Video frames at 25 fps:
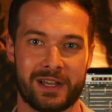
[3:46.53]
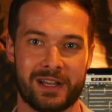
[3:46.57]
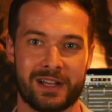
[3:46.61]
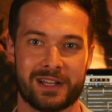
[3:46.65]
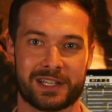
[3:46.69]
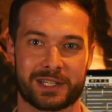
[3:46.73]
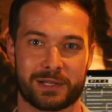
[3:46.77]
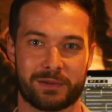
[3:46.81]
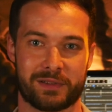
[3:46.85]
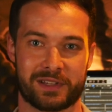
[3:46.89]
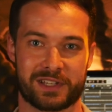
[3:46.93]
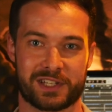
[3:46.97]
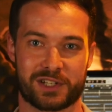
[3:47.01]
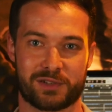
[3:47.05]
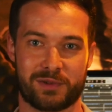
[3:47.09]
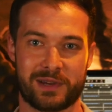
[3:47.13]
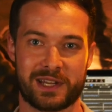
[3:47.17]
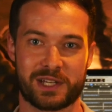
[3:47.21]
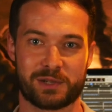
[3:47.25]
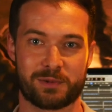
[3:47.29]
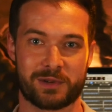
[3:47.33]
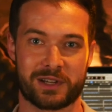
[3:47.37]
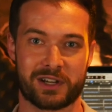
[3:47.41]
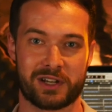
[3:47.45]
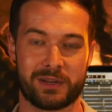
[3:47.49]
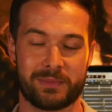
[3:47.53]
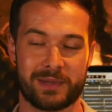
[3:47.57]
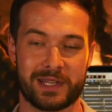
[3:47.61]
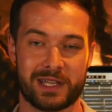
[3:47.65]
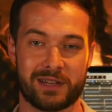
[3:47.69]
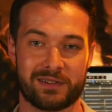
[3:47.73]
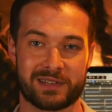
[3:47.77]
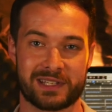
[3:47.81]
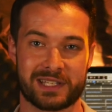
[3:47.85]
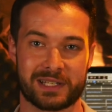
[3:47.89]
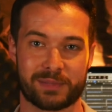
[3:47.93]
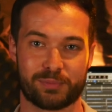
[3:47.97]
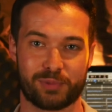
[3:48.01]
So the strings we're going to be
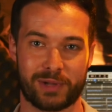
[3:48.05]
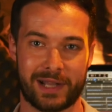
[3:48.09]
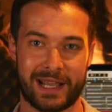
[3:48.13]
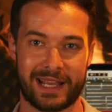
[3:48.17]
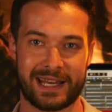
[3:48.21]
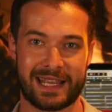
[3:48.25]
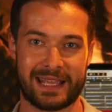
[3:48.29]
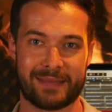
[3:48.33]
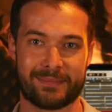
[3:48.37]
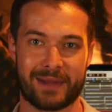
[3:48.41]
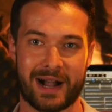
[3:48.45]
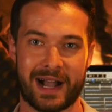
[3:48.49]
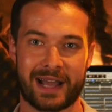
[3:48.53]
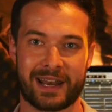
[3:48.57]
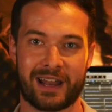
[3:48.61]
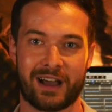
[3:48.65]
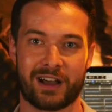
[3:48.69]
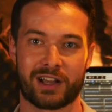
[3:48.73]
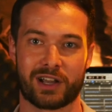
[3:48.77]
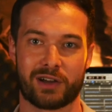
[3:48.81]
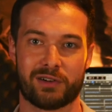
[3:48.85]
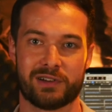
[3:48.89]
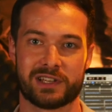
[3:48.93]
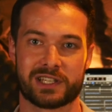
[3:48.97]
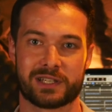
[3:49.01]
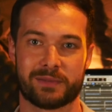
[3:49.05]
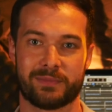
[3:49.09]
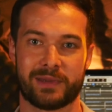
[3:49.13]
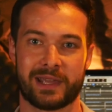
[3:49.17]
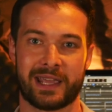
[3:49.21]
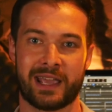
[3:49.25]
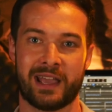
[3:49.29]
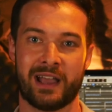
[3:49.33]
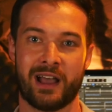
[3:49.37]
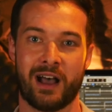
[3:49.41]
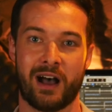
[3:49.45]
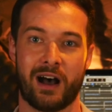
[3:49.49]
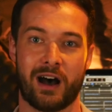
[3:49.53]
using to play an E minor are going to
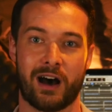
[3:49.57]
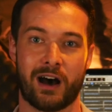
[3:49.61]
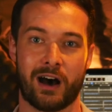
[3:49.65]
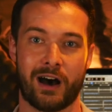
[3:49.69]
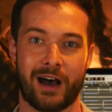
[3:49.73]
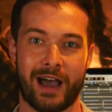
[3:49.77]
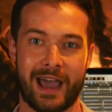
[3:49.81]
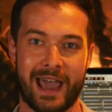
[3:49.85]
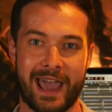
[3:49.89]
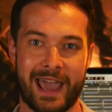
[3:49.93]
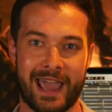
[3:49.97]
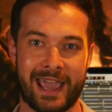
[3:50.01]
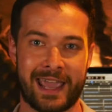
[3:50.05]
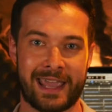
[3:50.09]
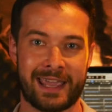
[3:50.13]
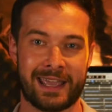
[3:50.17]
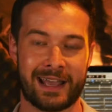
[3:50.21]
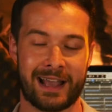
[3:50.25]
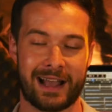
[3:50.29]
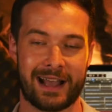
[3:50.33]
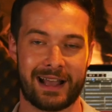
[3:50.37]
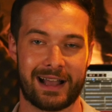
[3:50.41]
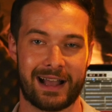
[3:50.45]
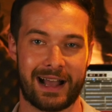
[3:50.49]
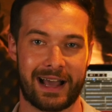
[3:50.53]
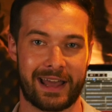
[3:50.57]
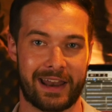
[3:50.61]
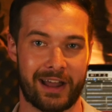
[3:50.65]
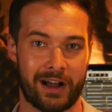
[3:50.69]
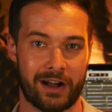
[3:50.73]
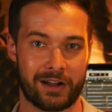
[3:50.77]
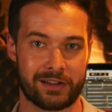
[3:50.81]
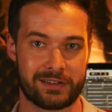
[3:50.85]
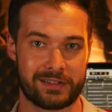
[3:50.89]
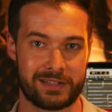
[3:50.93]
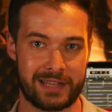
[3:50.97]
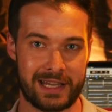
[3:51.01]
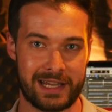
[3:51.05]
be our A and
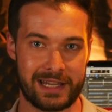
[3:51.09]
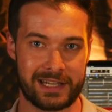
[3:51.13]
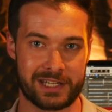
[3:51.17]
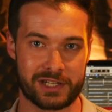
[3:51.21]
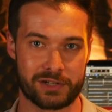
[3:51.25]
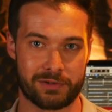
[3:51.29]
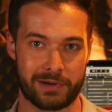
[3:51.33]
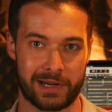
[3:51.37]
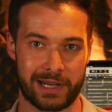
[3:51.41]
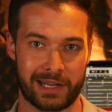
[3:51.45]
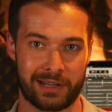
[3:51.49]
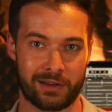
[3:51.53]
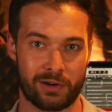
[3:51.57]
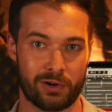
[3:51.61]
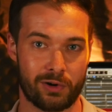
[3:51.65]
our D string,